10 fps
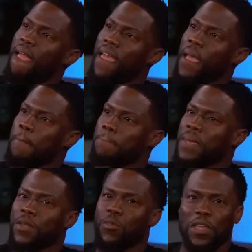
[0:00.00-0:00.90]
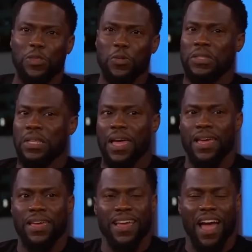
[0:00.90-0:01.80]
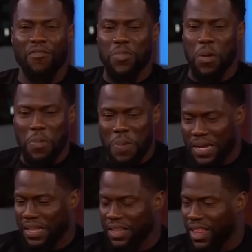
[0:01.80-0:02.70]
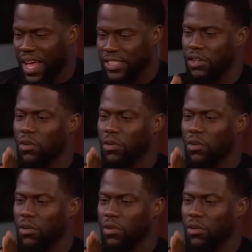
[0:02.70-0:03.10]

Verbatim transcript: And midway through the day, I remember being in class.